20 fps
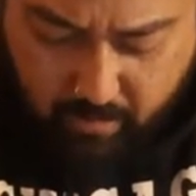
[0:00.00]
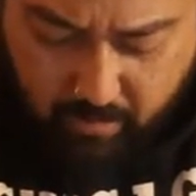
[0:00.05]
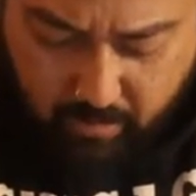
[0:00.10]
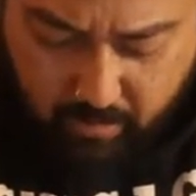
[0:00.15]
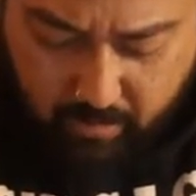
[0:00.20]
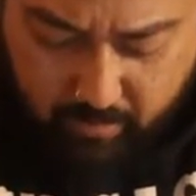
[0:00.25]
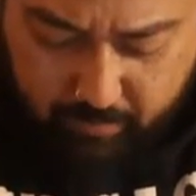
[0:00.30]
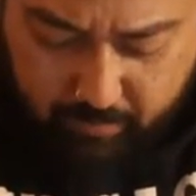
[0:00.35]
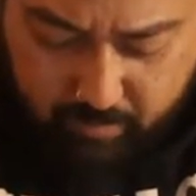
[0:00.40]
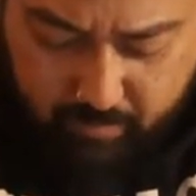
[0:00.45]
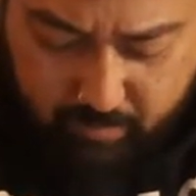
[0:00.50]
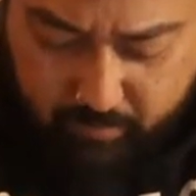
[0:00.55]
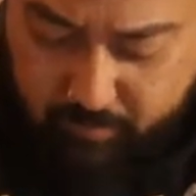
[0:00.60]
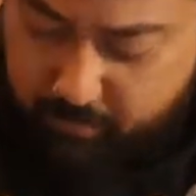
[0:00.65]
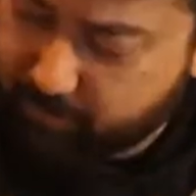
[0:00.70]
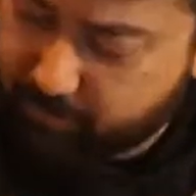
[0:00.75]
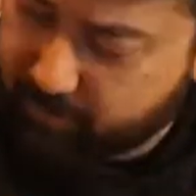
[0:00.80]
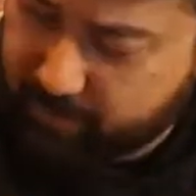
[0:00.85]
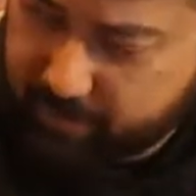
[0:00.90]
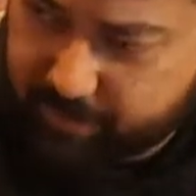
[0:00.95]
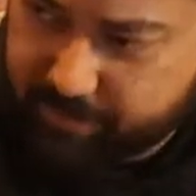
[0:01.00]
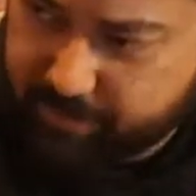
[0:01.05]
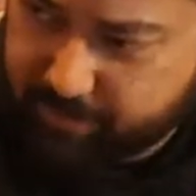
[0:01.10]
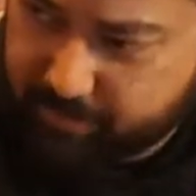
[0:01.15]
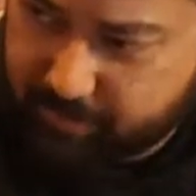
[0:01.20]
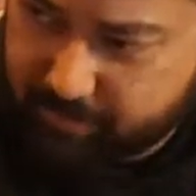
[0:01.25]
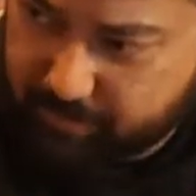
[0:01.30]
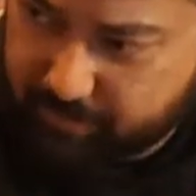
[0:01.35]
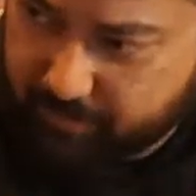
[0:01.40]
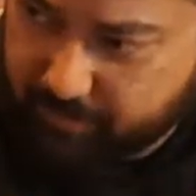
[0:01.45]
I'm a pretty
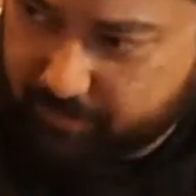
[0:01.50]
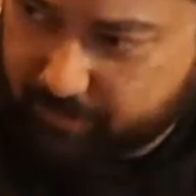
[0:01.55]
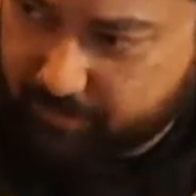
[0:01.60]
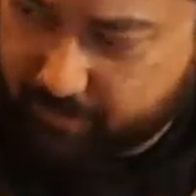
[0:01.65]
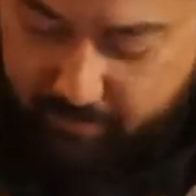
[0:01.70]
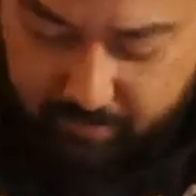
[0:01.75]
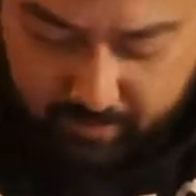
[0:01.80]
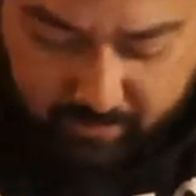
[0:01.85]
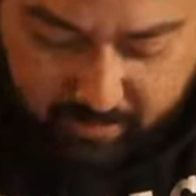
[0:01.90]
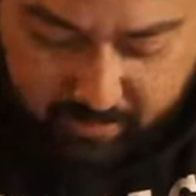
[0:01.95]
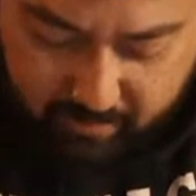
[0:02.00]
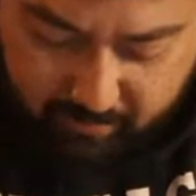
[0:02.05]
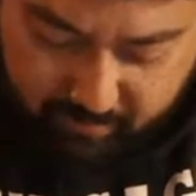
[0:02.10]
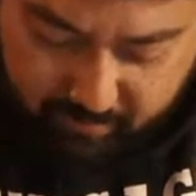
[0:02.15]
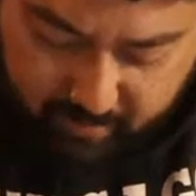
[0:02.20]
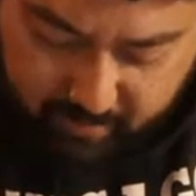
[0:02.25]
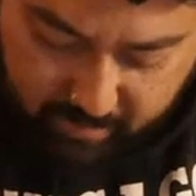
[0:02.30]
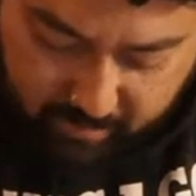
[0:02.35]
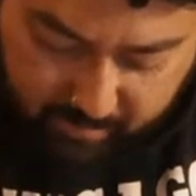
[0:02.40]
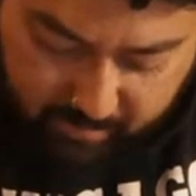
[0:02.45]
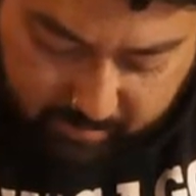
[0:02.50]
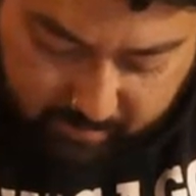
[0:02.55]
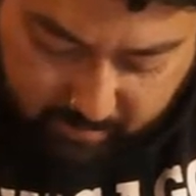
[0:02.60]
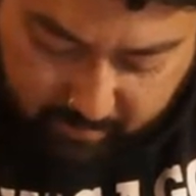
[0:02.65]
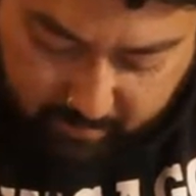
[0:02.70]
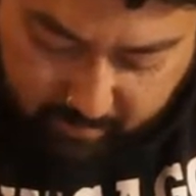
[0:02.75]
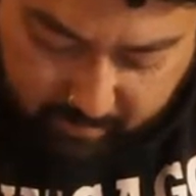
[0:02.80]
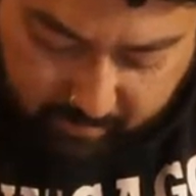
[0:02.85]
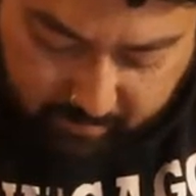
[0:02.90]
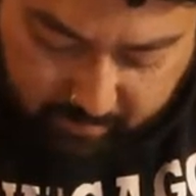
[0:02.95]
stern dude when it comes to the kids. Like,
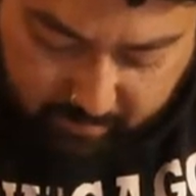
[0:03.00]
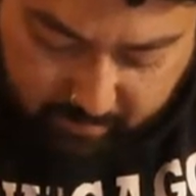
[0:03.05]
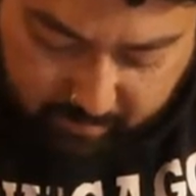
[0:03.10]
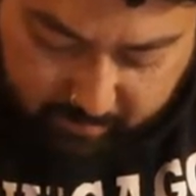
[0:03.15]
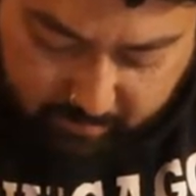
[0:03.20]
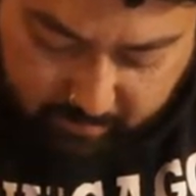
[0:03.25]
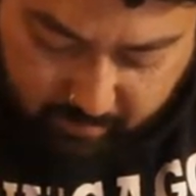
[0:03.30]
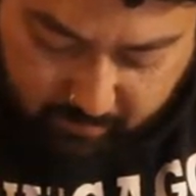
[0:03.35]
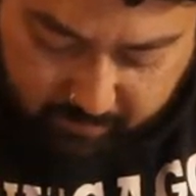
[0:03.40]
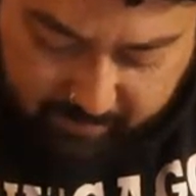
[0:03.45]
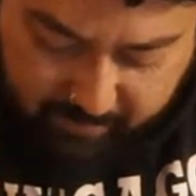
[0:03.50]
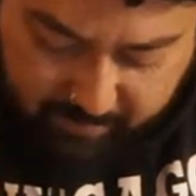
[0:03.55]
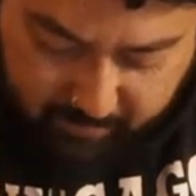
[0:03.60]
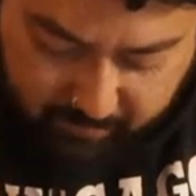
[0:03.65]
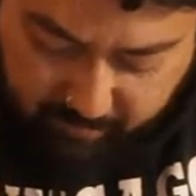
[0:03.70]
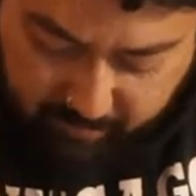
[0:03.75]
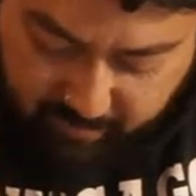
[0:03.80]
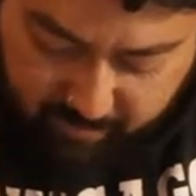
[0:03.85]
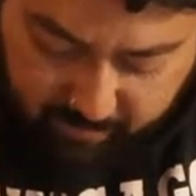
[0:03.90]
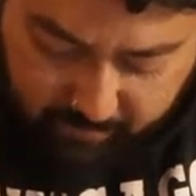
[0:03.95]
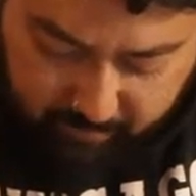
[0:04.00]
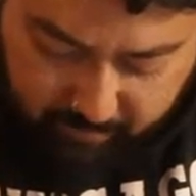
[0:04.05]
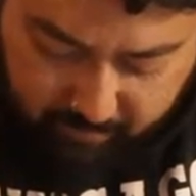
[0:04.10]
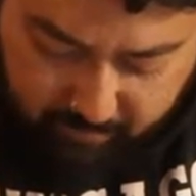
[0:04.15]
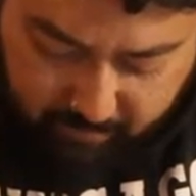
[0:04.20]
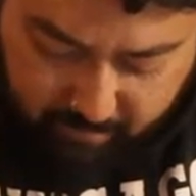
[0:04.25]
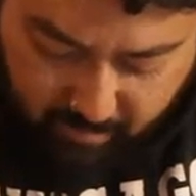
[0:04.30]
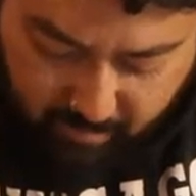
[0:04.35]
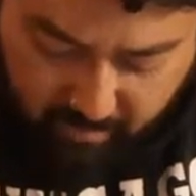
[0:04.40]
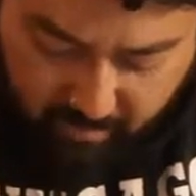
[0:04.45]
there's no messing around.
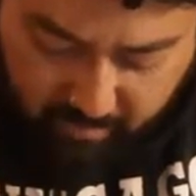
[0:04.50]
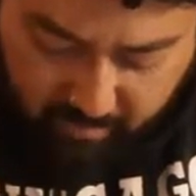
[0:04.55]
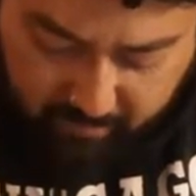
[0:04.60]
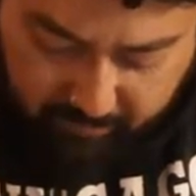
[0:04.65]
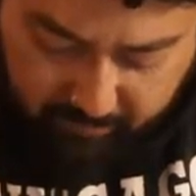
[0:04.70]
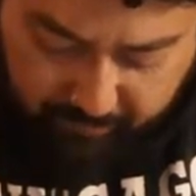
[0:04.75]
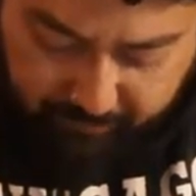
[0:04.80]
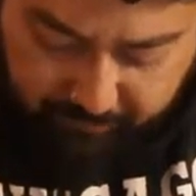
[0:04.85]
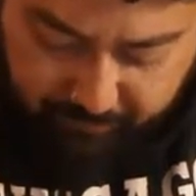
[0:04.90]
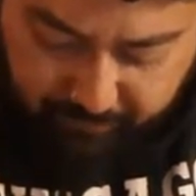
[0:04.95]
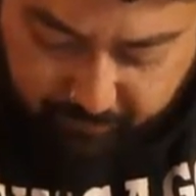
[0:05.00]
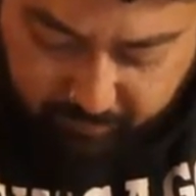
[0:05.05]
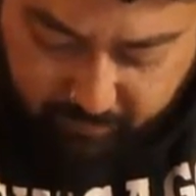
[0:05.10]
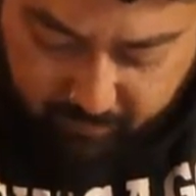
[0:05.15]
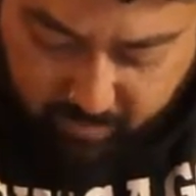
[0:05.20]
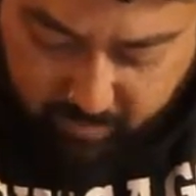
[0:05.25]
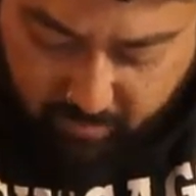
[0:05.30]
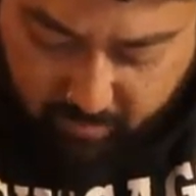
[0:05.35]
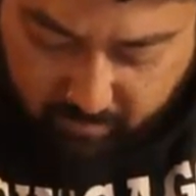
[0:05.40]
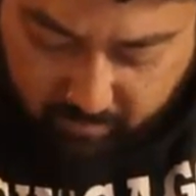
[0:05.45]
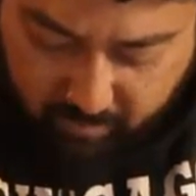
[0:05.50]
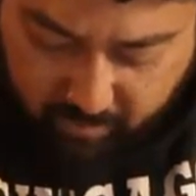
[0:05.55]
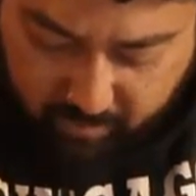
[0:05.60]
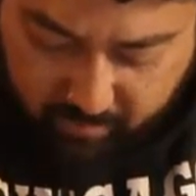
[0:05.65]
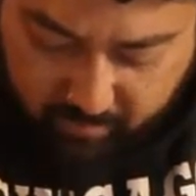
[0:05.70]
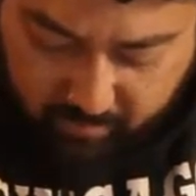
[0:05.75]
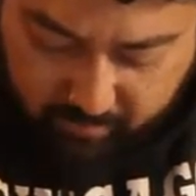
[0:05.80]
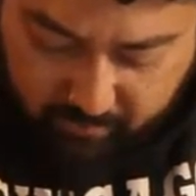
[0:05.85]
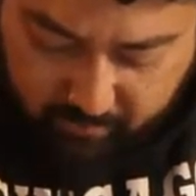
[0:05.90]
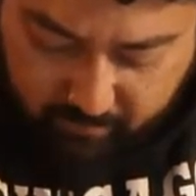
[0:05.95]
No,
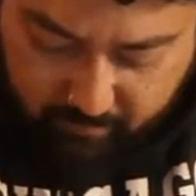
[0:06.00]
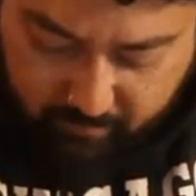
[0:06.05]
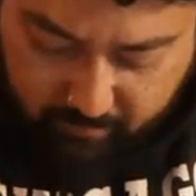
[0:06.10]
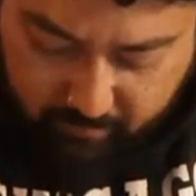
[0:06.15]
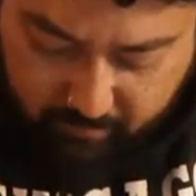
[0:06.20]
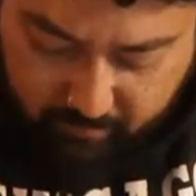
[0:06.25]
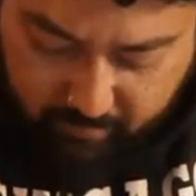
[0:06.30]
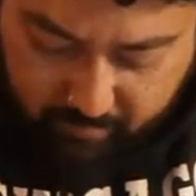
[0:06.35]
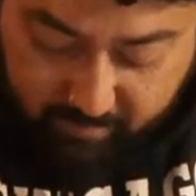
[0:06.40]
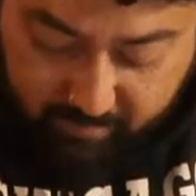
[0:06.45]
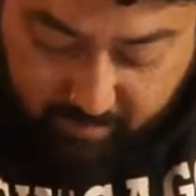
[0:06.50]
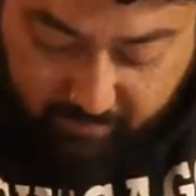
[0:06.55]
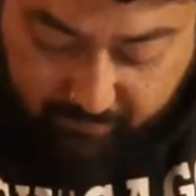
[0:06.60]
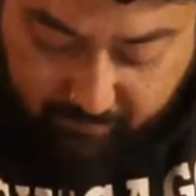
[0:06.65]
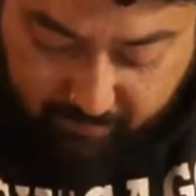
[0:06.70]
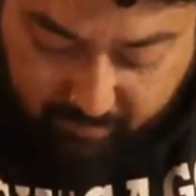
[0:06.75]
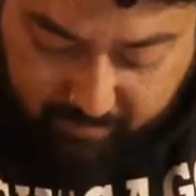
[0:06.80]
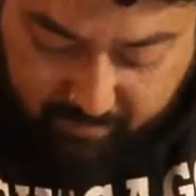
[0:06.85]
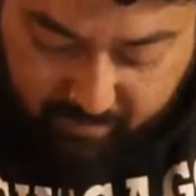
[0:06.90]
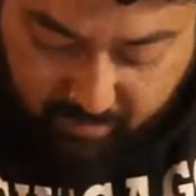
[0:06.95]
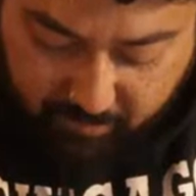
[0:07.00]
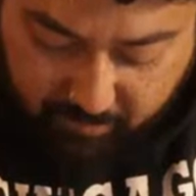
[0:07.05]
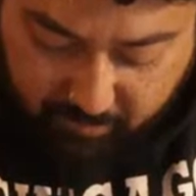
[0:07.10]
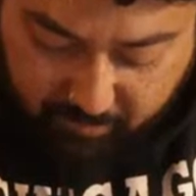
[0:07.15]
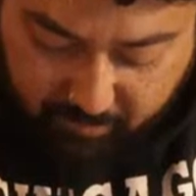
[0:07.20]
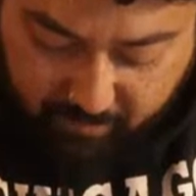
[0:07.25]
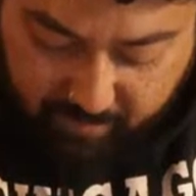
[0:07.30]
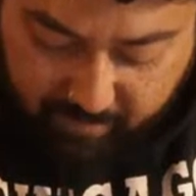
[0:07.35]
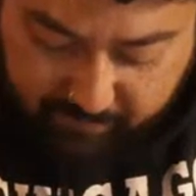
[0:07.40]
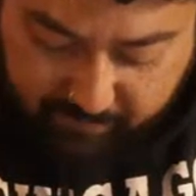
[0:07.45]
there's definitely time and
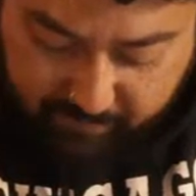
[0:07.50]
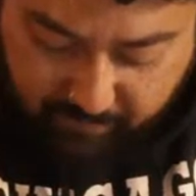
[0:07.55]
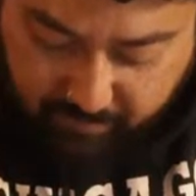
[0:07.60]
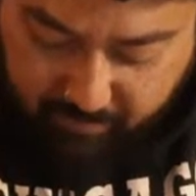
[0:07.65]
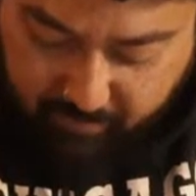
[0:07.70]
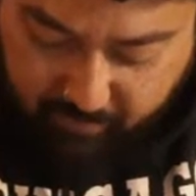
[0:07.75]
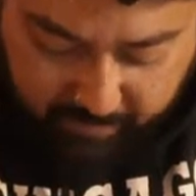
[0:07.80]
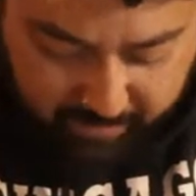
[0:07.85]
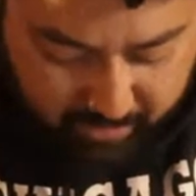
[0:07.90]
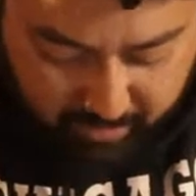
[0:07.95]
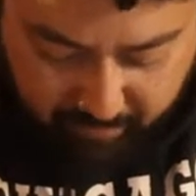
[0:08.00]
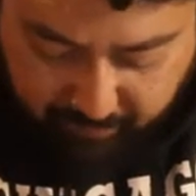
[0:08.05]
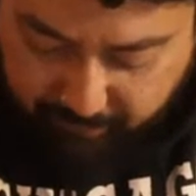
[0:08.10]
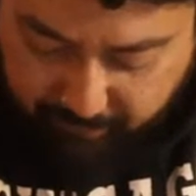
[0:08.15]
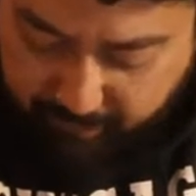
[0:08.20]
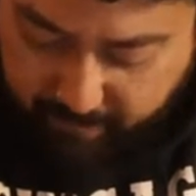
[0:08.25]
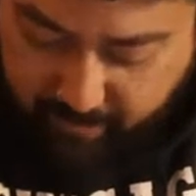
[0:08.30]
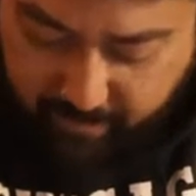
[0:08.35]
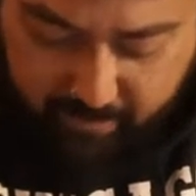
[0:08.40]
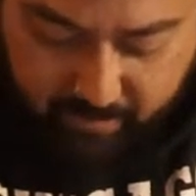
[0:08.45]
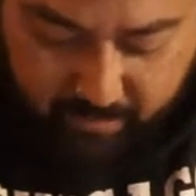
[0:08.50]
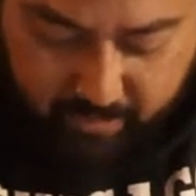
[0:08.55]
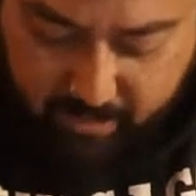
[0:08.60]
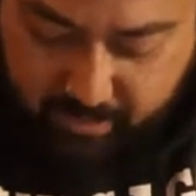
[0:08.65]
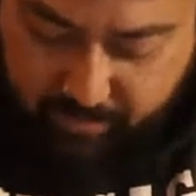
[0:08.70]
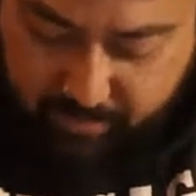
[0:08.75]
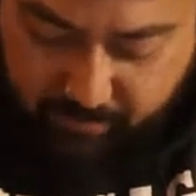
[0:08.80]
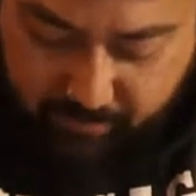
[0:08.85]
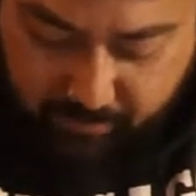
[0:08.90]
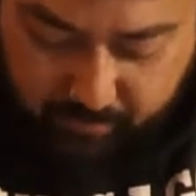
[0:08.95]
place for them. We can have fun, and that's
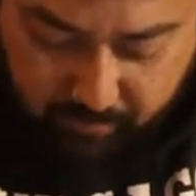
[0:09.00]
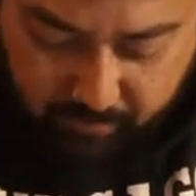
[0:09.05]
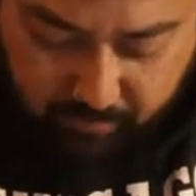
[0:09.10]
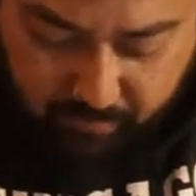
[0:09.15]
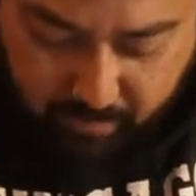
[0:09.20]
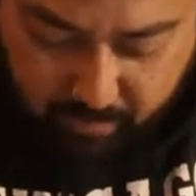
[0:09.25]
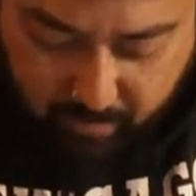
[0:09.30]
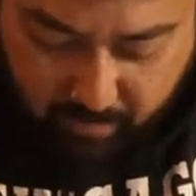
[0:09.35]
cool.